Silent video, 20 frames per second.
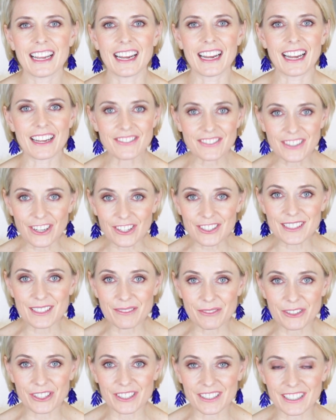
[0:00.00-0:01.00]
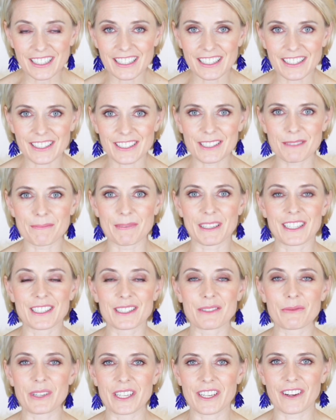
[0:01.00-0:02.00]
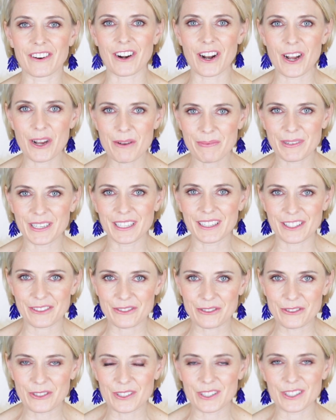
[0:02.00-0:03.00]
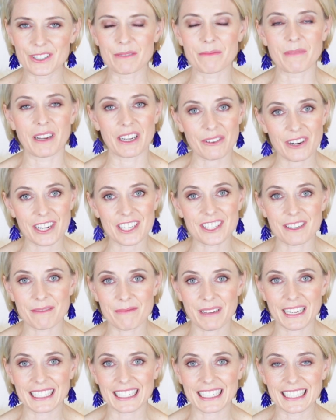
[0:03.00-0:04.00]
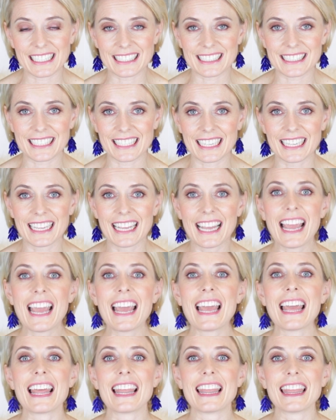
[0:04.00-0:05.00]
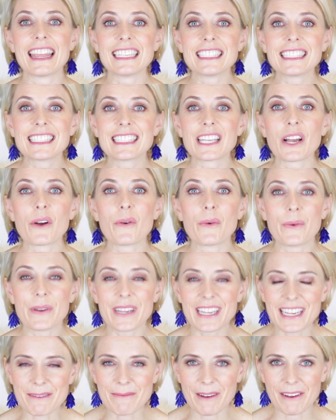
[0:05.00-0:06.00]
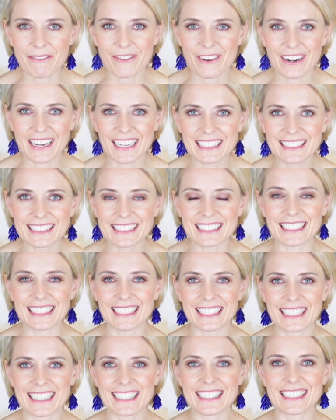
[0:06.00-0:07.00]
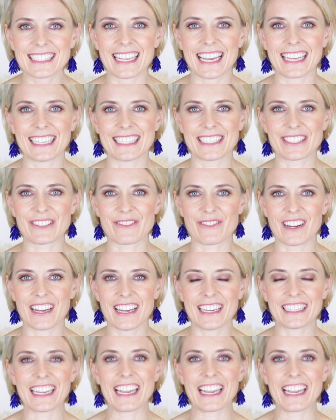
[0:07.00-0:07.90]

I've got some good news, because we are opening the doors to Migration Made Easy this week, my friend. Yes, that is right.